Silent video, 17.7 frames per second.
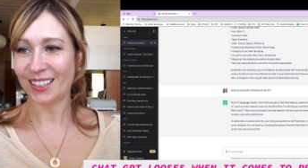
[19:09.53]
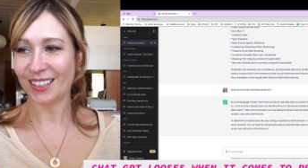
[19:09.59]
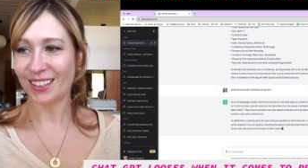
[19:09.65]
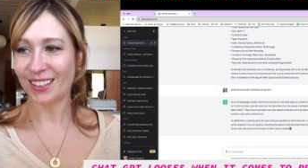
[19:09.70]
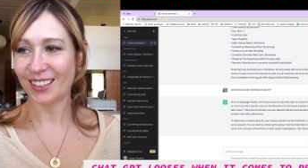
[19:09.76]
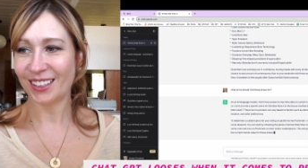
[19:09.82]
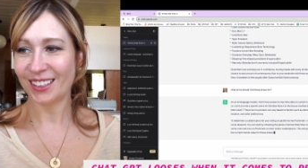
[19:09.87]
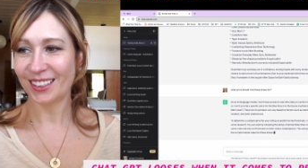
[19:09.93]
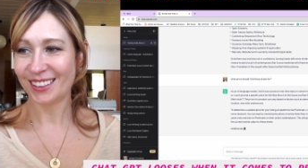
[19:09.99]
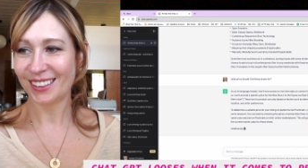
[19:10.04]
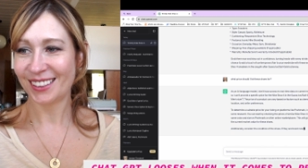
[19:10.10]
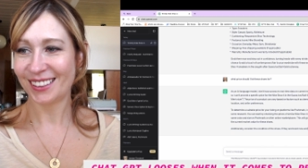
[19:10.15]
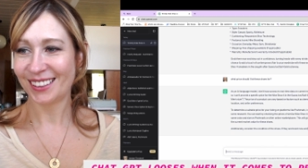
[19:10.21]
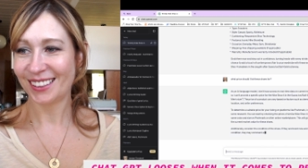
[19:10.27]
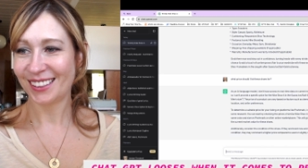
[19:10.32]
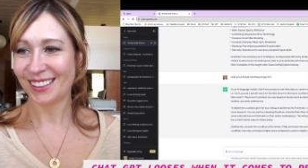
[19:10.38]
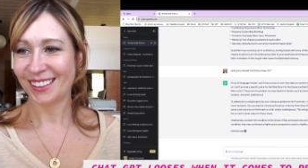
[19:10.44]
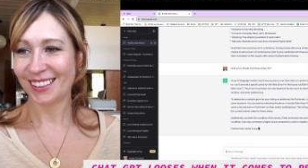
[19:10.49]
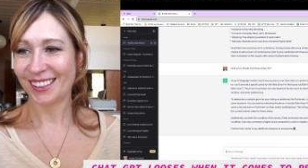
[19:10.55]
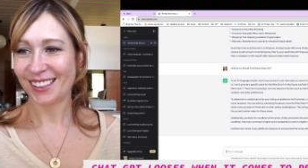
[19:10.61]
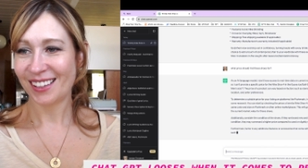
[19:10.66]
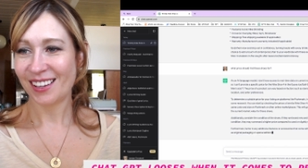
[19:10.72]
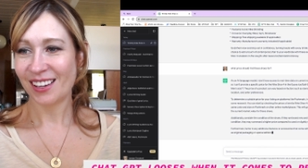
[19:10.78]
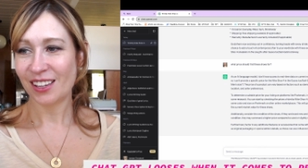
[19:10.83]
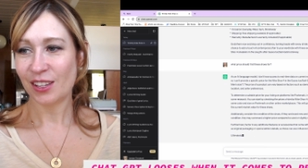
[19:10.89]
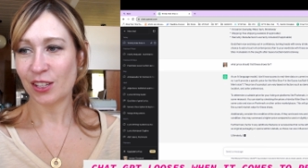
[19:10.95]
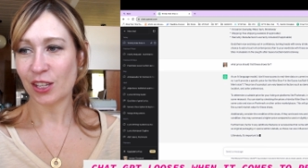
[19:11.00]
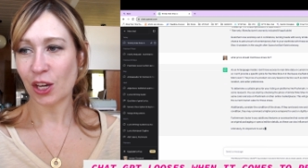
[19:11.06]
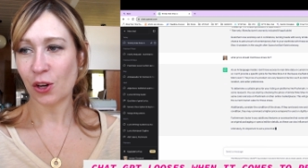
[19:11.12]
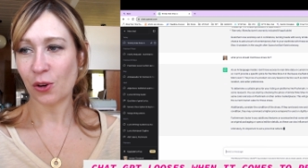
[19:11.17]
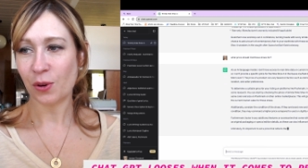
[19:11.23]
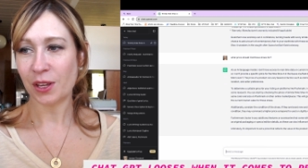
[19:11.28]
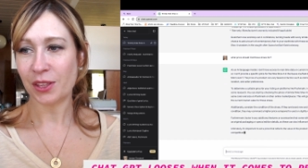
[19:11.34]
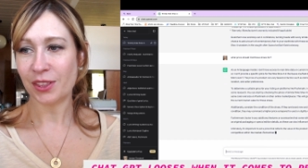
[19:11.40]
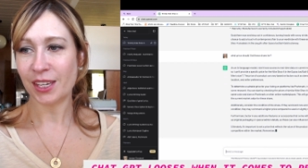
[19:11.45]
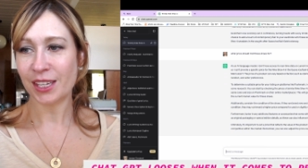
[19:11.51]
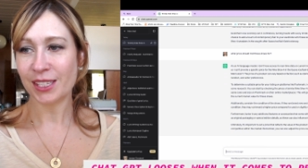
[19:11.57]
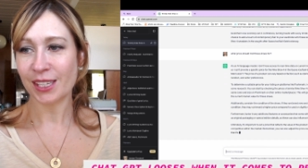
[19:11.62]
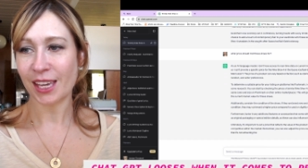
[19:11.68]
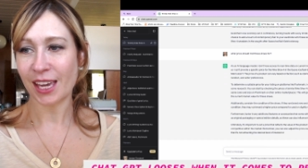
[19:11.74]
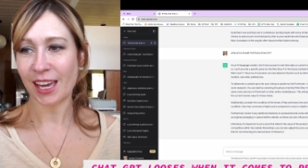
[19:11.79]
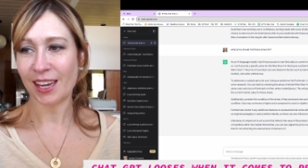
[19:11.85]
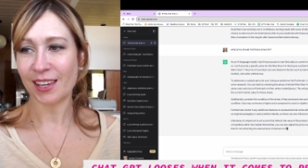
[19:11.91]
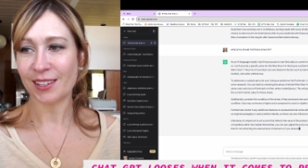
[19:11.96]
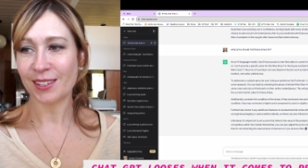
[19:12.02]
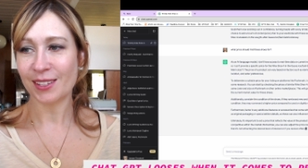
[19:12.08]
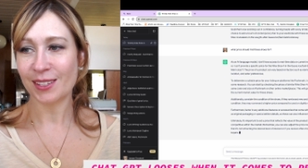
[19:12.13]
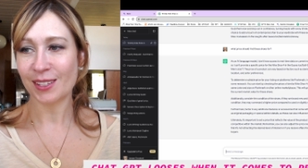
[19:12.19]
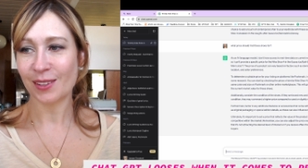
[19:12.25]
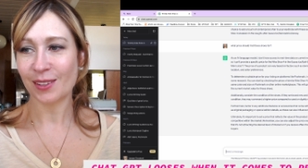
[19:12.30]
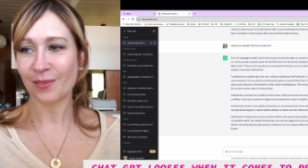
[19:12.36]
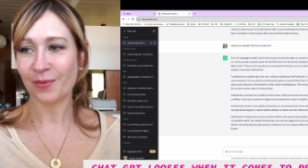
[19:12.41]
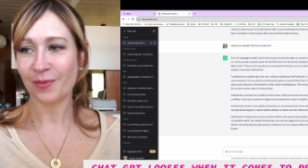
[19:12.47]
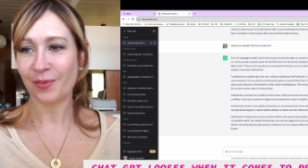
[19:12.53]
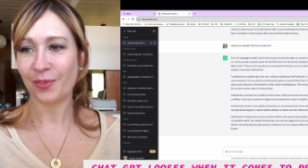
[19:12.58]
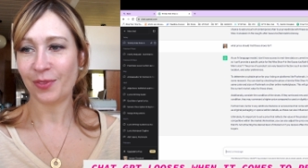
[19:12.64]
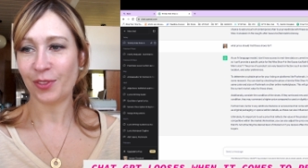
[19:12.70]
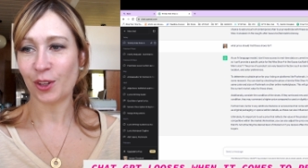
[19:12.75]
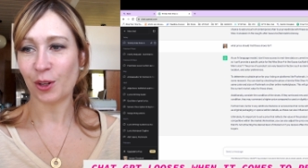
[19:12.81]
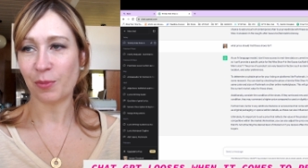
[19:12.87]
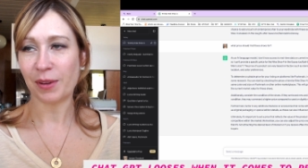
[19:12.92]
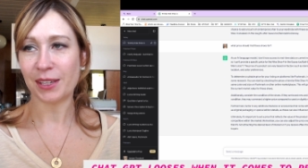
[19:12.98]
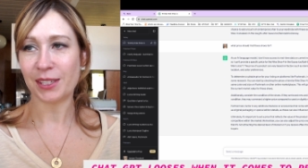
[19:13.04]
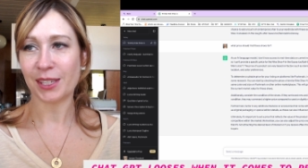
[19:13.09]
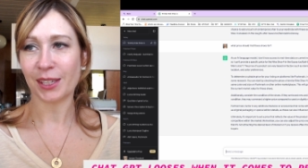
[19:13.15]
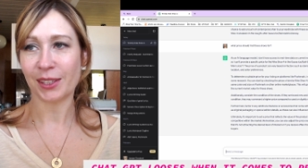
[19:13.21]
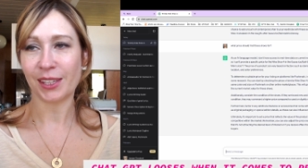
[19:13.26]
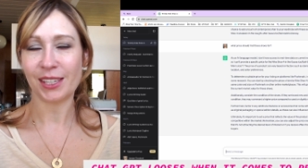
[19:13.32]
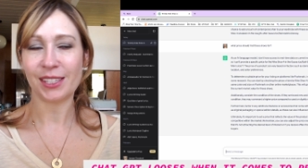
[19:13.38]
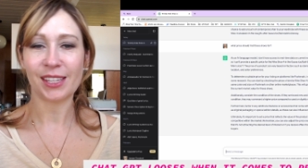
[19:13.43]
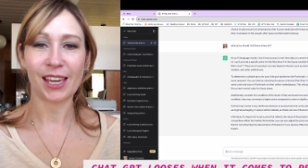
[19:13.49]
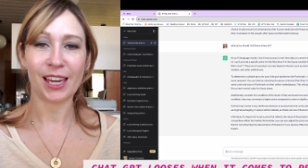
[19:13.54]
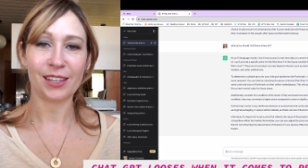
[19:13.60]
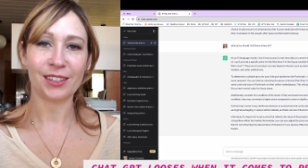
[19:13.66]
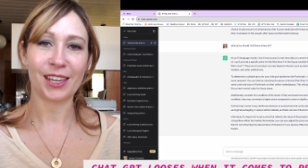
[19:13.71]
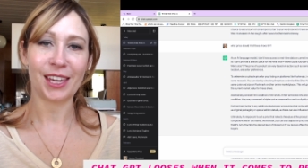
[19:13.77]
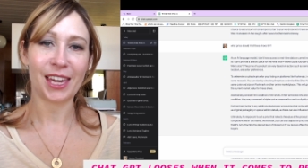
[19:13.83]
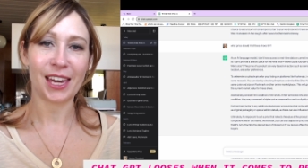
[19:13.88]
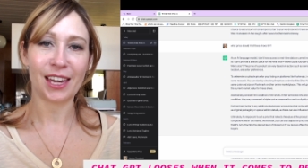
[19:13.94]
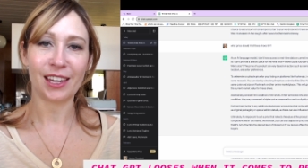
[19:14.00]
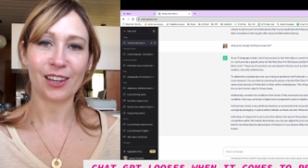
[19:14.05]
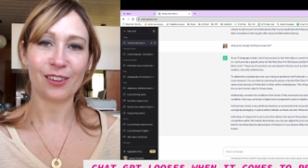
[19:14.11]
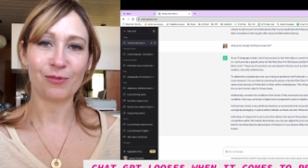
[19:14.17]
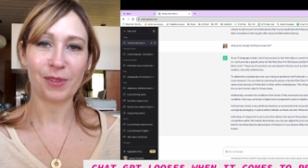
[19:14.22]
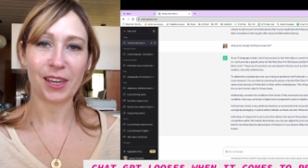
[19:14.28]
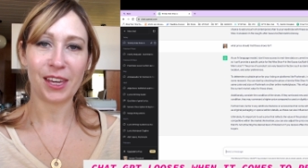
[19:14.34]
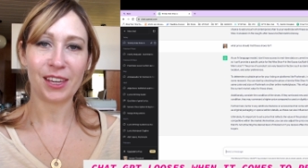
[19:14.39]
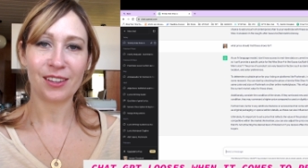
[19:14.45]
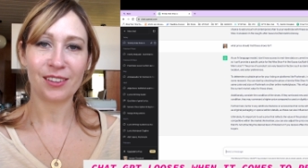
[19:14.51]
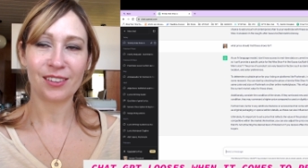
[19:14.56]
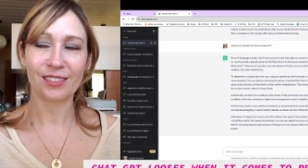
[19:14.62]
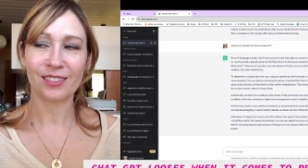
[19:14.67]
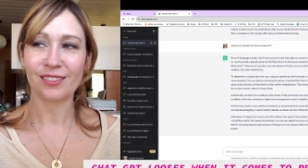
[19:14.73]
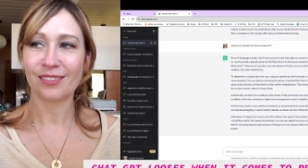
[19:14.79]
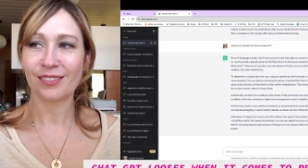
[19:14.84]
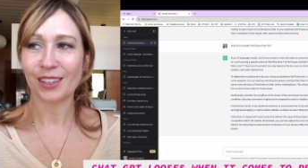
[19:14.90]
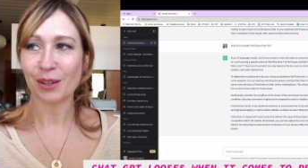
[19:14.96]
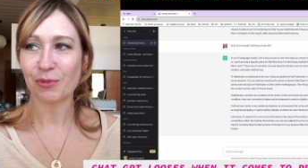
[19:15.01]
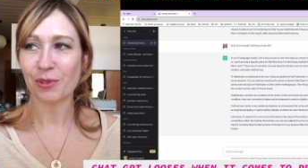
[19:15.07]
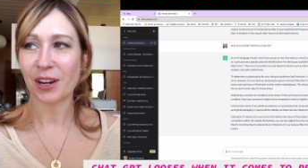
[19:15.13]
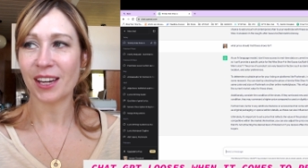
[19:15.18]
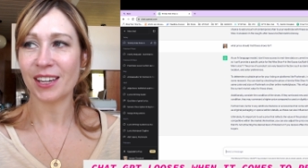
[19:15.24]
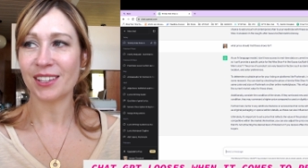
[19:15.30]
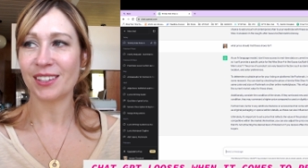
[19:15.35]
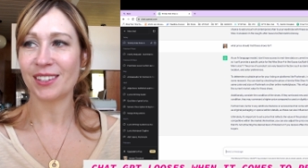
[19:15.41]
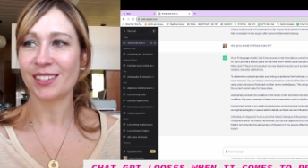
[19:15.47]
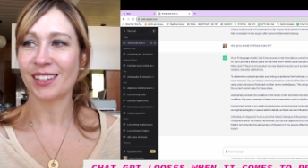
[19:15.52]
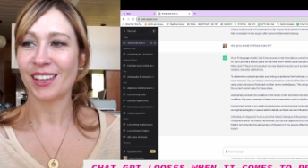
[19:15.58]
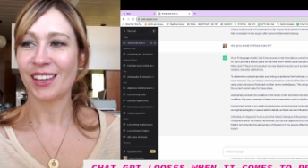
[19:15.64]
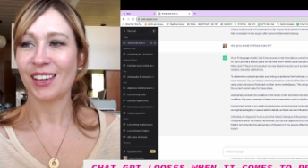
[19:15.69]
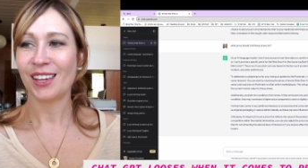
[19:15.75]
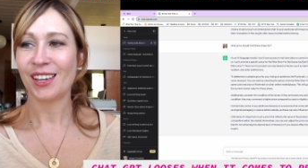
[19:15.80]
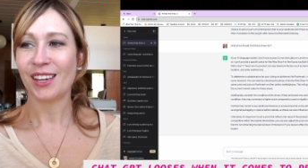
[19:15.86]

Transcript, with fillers: Aww. So in this case, they're basically saying they can't give me a price.